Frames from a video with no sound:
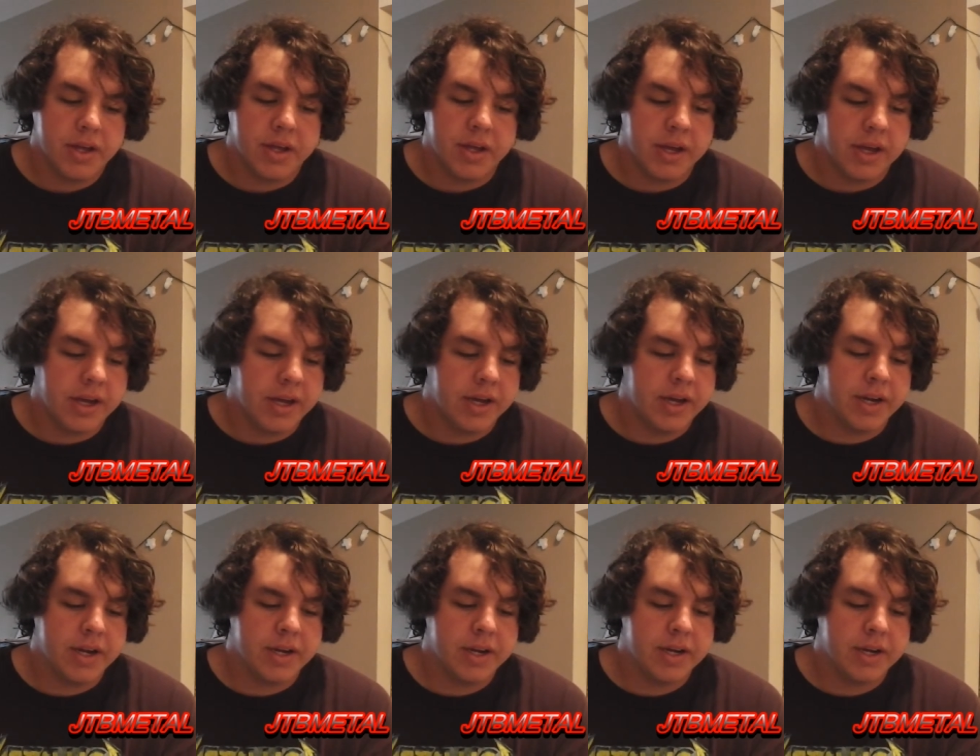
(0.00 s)

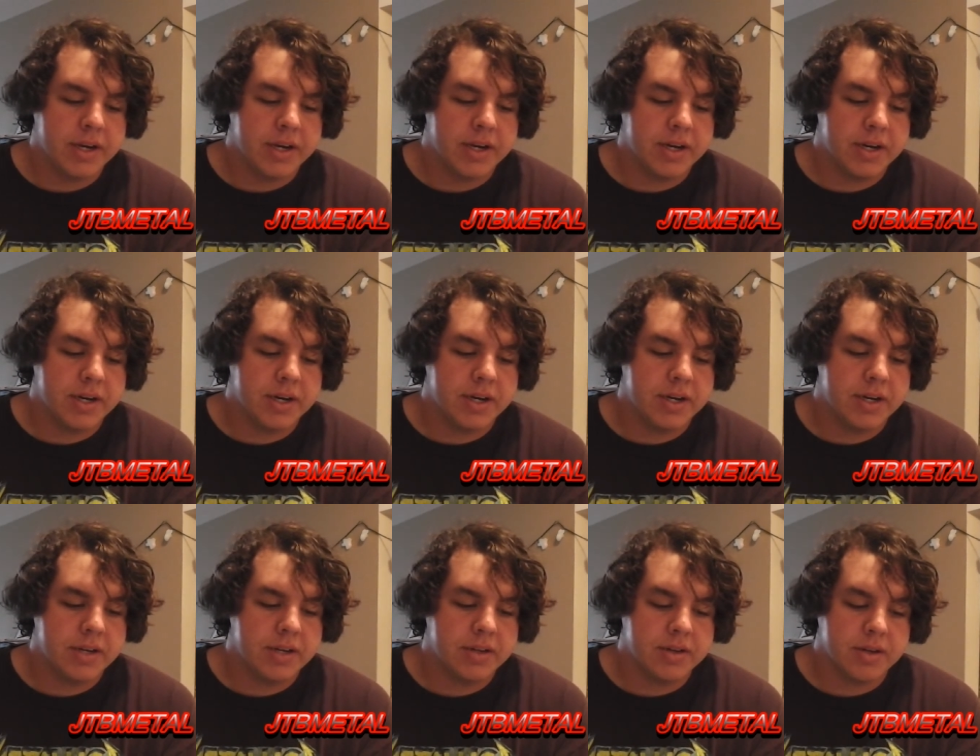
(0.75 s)
and
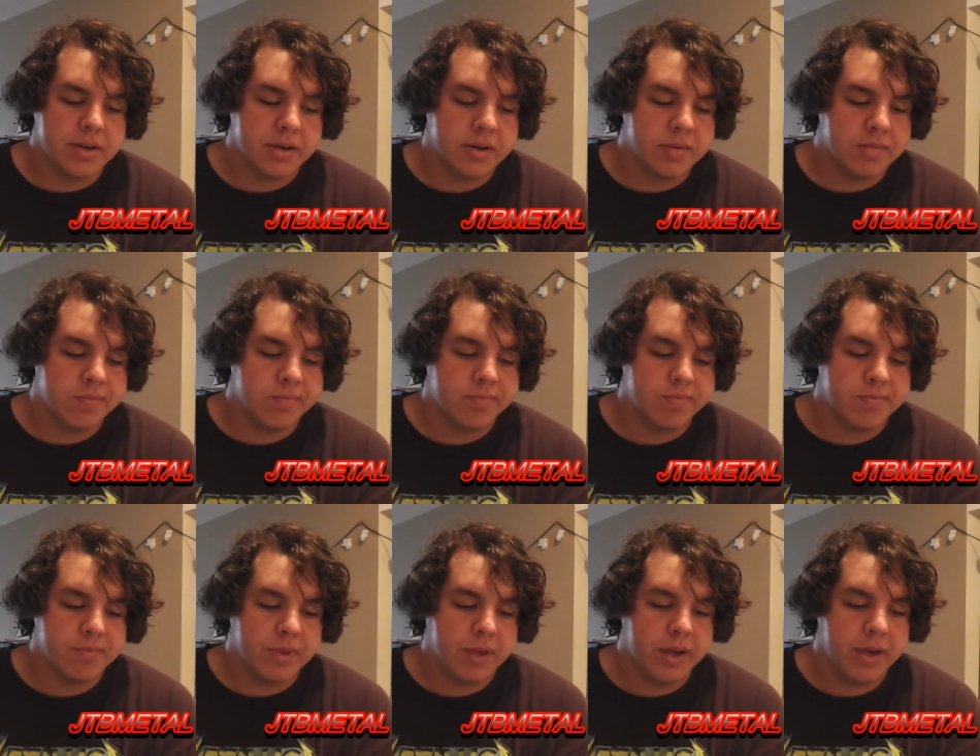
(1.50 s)
uh, so
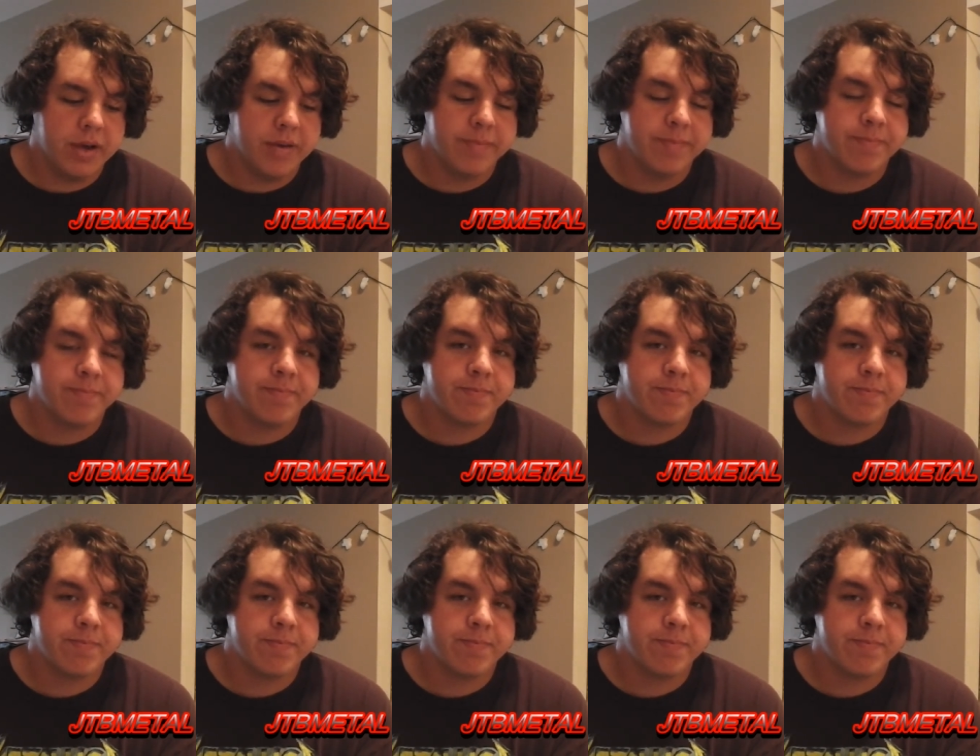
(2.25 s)
yeah.